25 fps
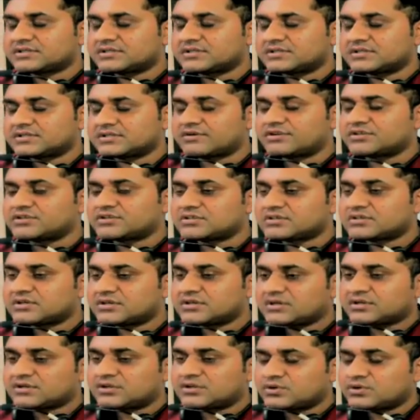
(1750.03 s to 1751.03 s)
There is
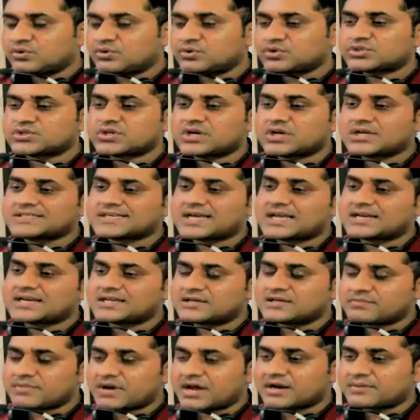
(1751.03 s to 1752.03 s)
no such an
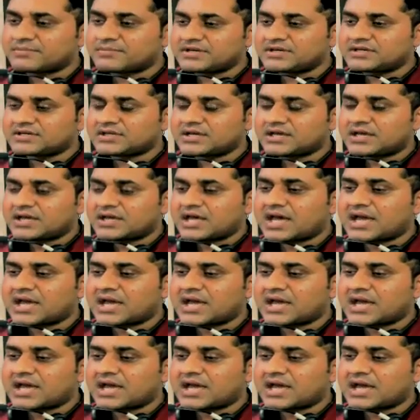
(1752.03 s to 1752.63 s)
environment.